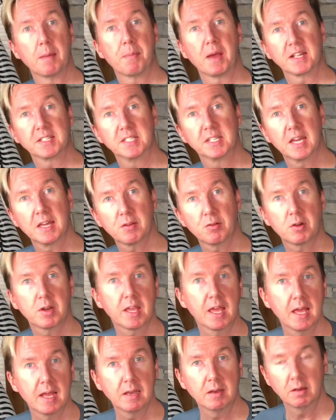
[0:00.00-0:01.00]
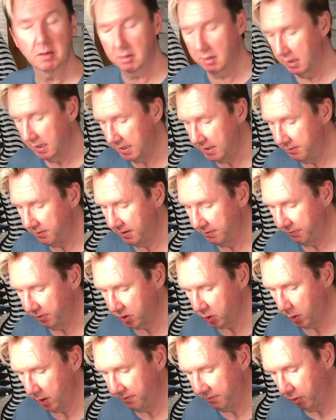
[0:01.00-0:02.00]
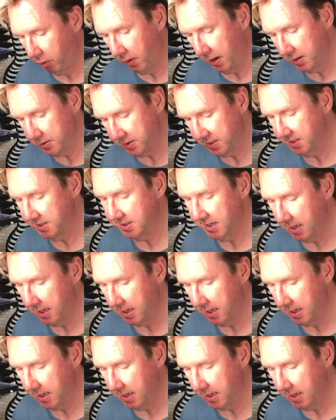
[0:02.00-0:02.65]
back together again, leave it for 24 hours to set